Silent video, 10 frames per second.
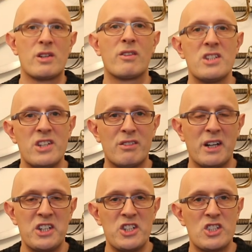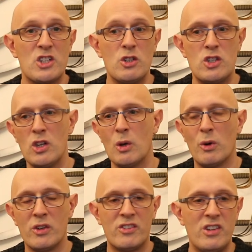of considerations to do you
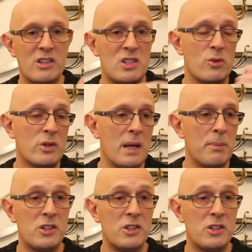want distal taper,